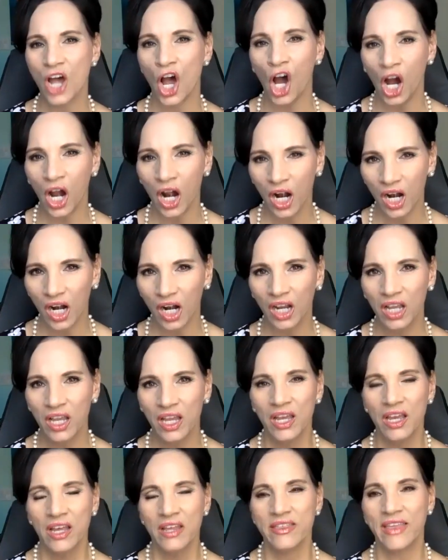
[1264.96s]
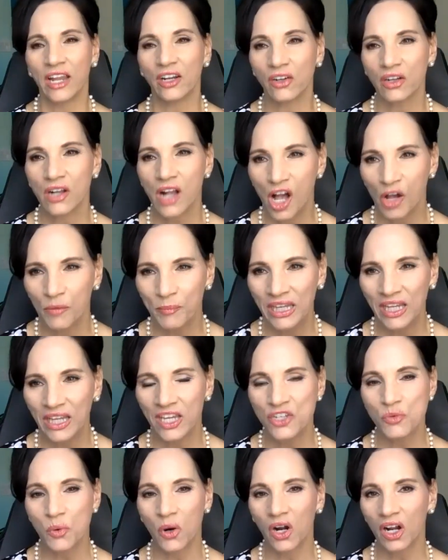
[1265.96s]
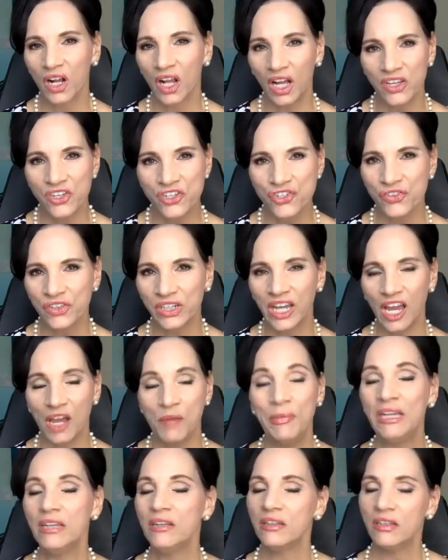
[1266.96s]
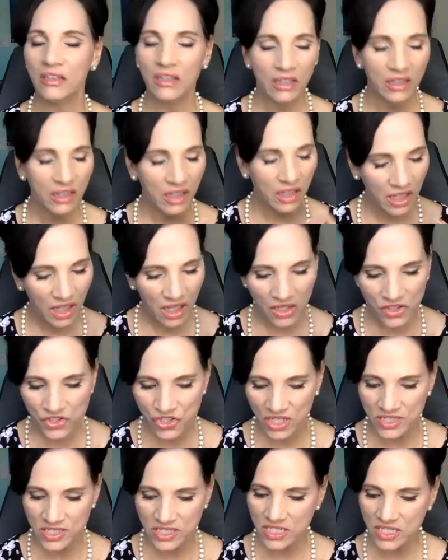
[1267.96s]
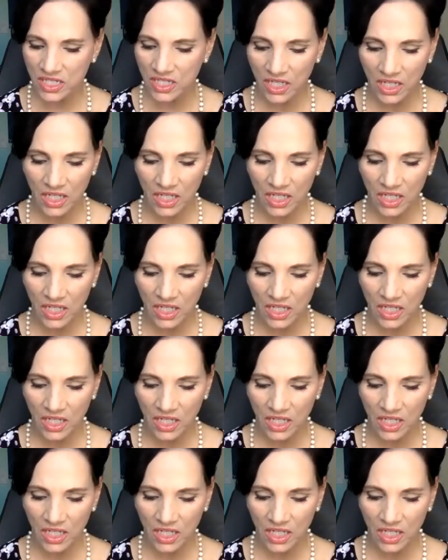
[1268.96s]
are that are coming into our country. I mean, it just,